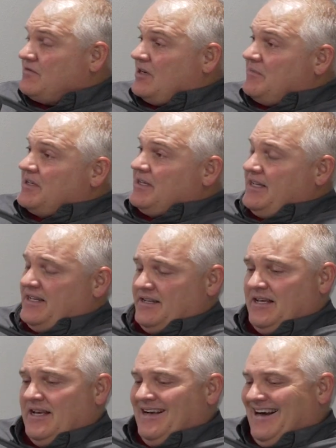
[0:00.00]
from it. And
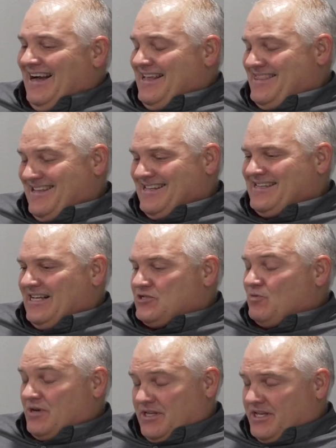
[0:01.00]
I think
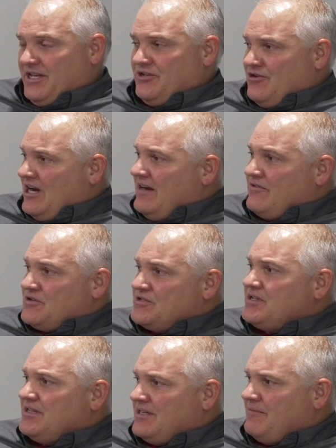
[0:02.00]
that's one of the key
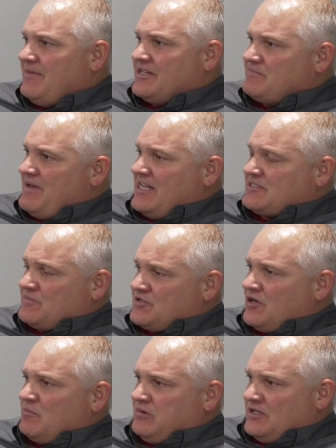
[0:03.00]
drivers that makes Maximum
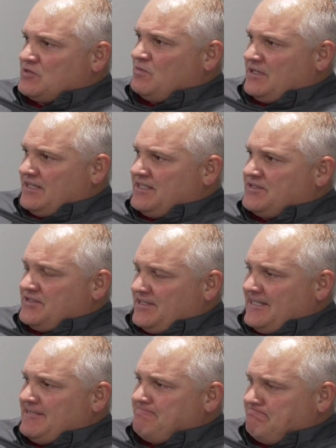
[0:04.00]
Star Plus what it is
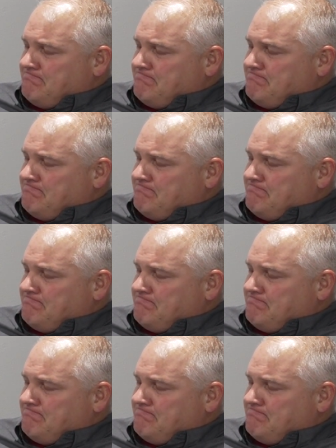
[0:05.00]
today.